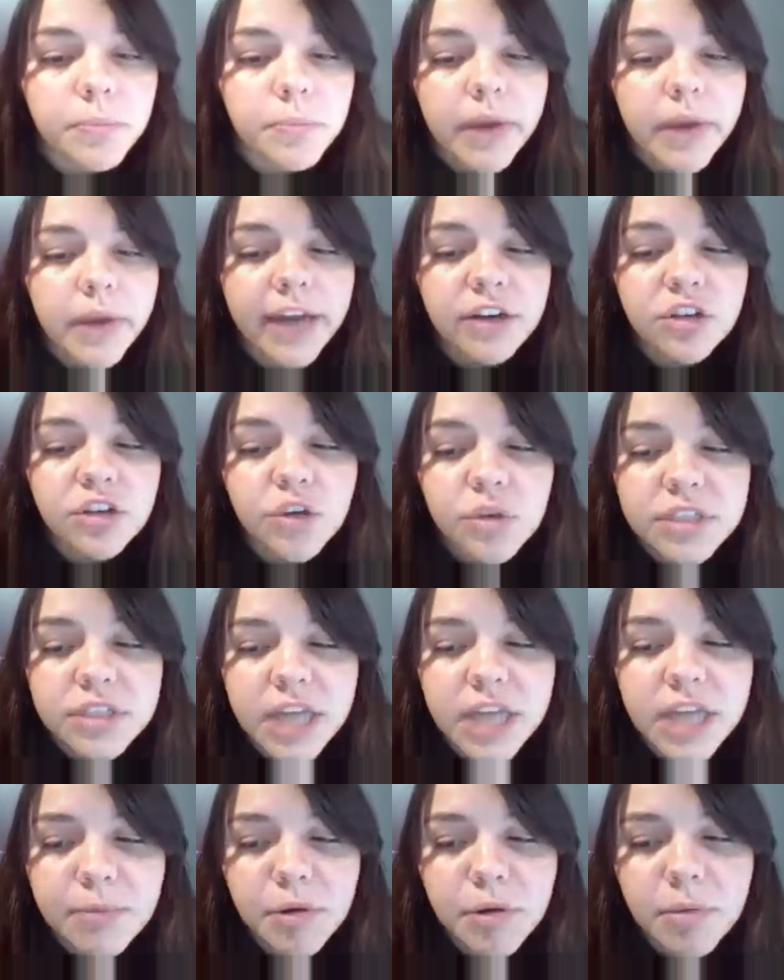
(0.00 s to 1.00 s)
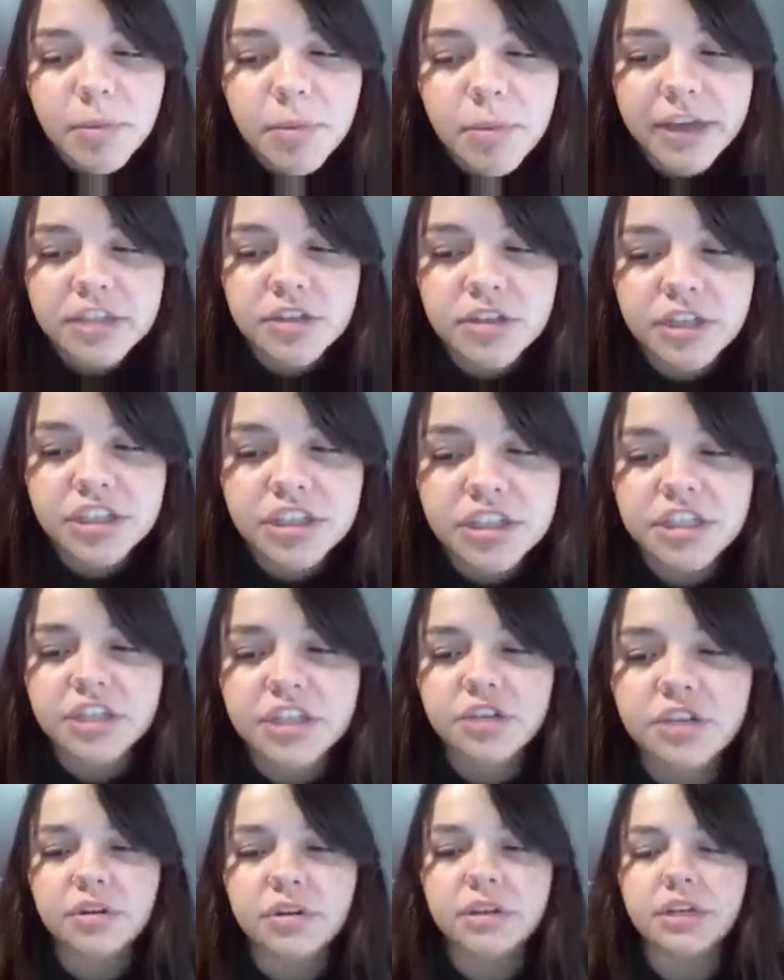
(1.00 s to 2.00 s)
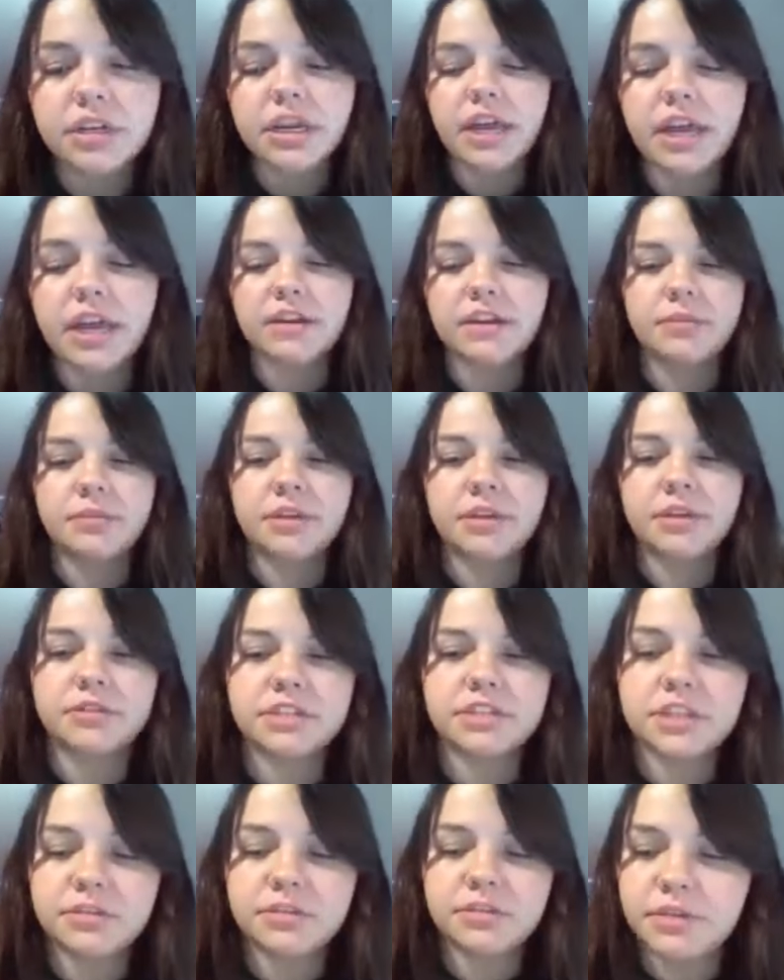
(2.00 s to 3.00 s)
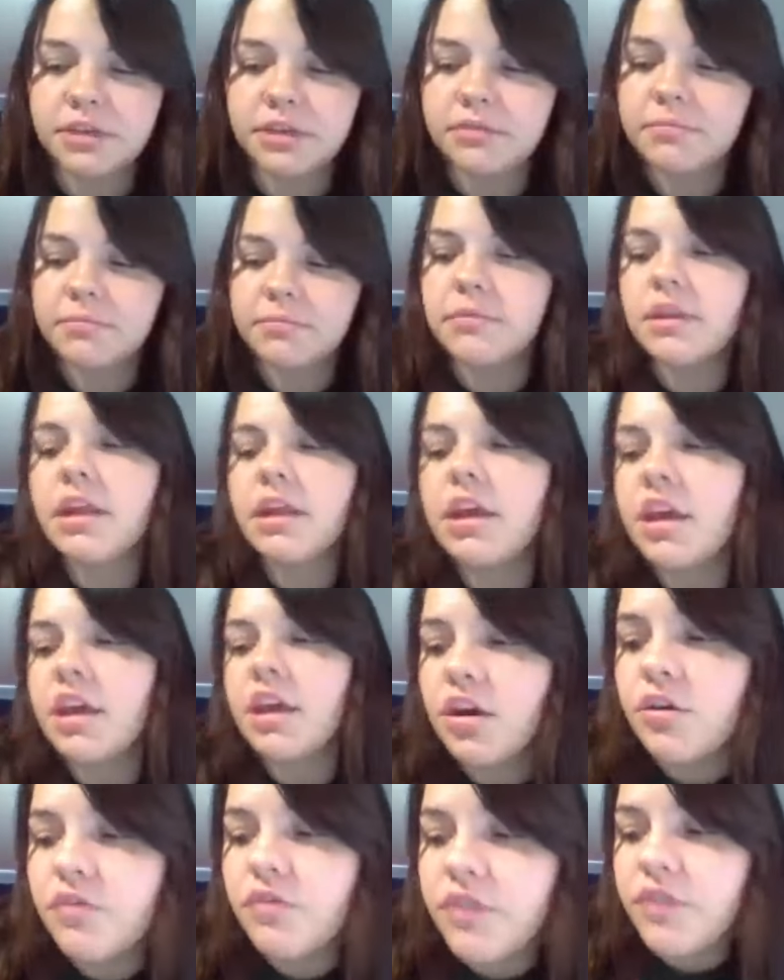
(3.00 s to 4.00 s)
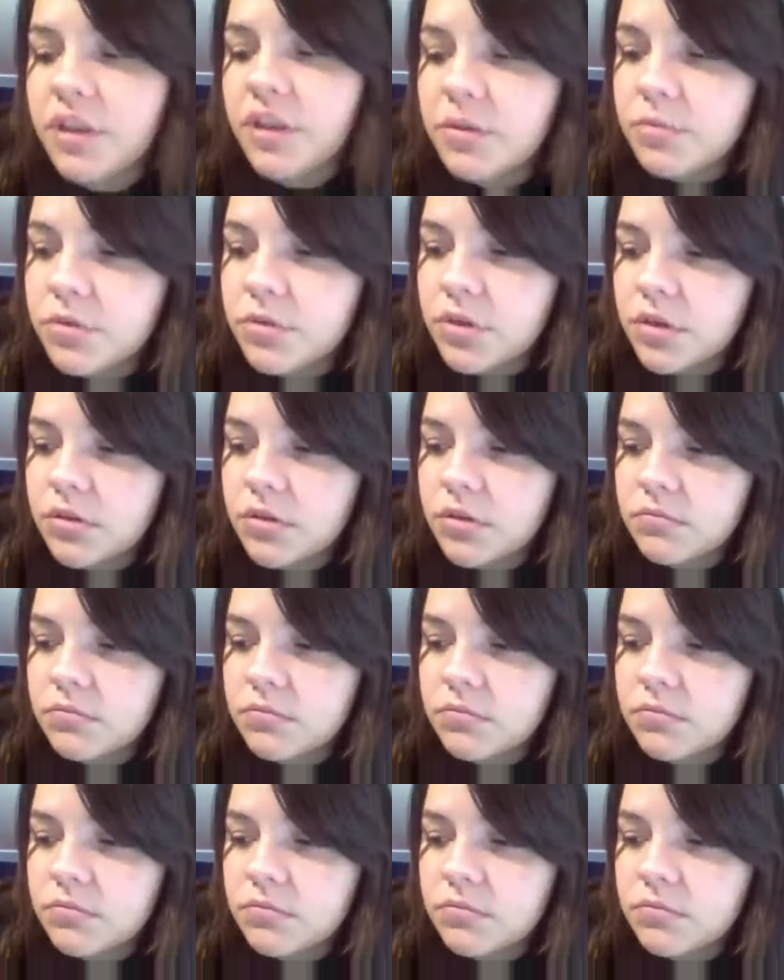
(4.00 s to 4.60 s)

I don't know what time I'll be back, so I just didn't know when anybody was gonna be available.